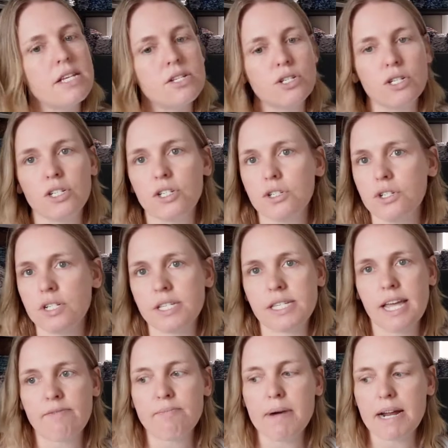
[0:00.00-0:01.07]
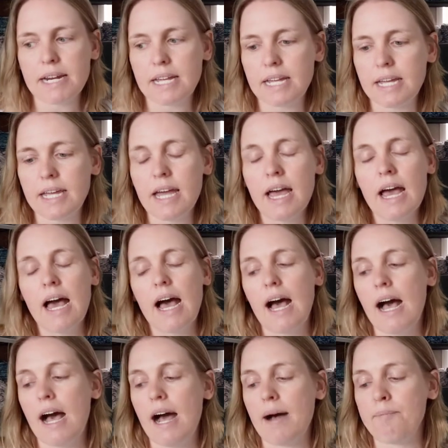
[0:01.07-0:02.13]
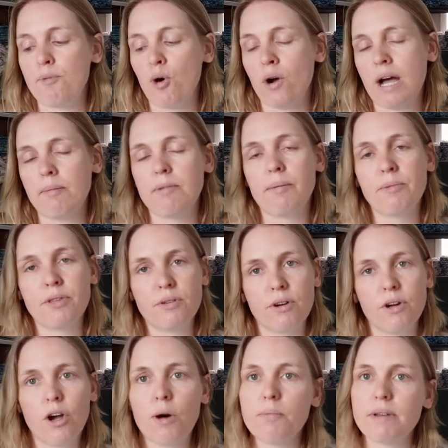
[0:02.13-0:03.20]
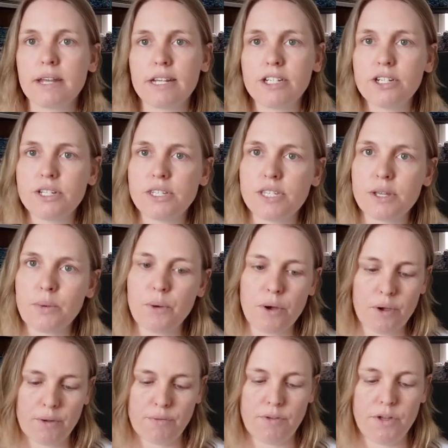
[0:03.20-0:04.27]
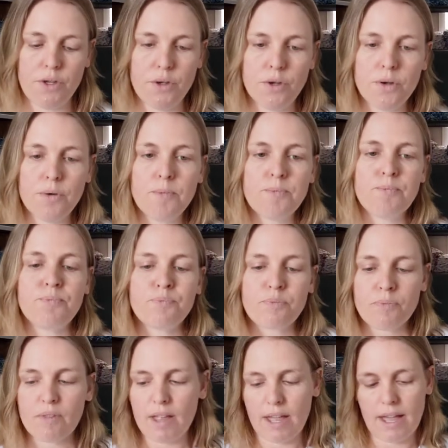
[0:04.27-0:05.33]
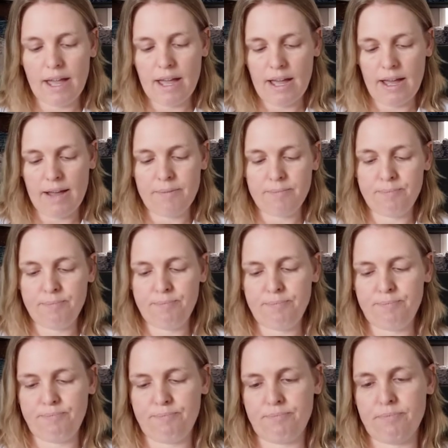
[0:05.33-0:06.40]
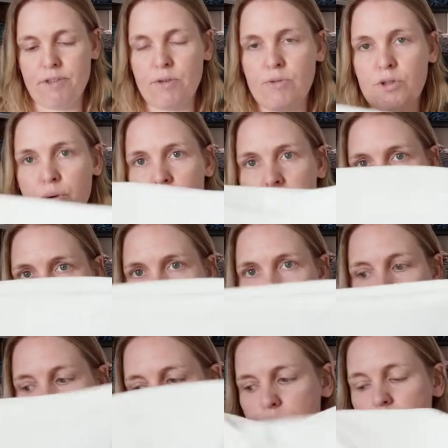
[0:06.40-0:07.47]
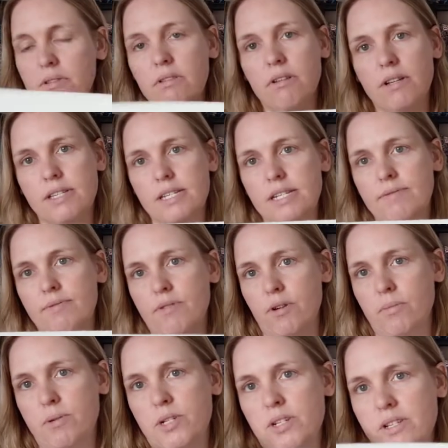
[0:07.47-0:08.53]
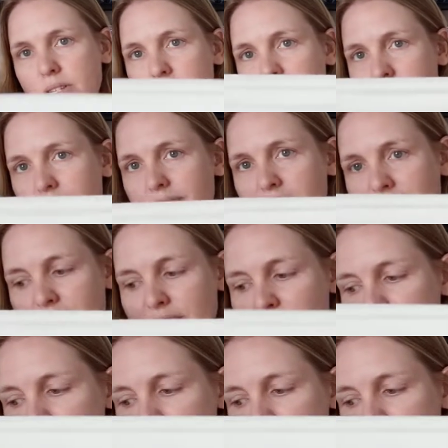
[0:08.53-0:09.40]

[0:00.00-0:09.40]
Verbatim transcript: things you can do to save money um, or come up with your own combinations that work for you um, throughout the range with lots of different options. They're nice